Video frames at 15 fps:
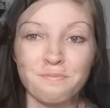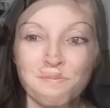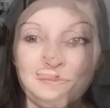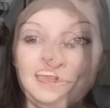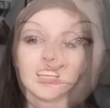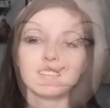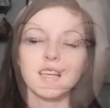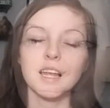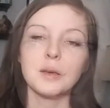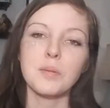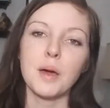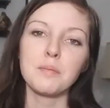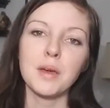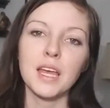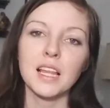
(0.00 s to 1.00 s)
Last item
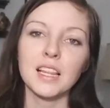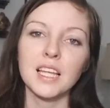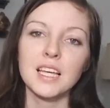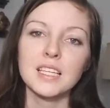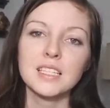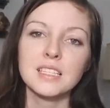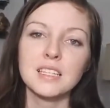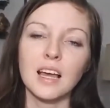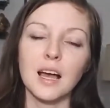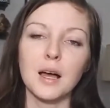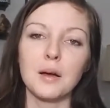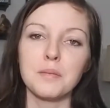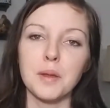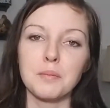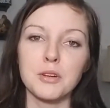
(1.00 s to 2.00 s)
on my list,
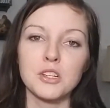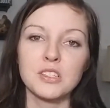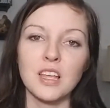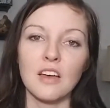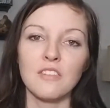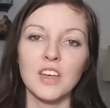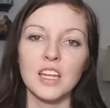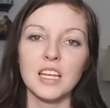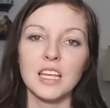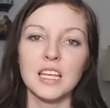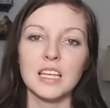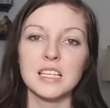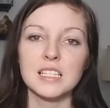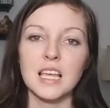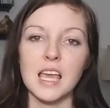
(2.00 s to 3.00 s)
number 7,
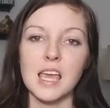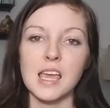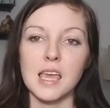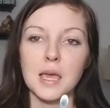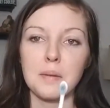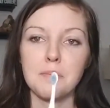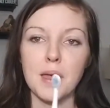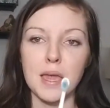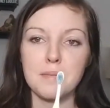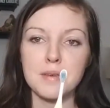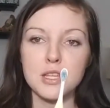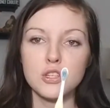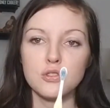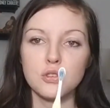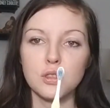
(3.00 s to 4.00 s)
is a
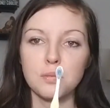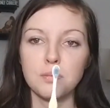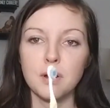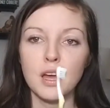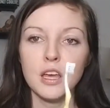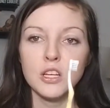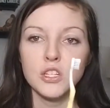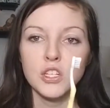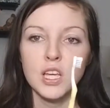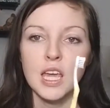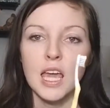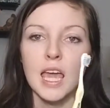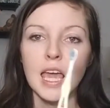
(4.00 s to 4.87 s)
baby toothbrush.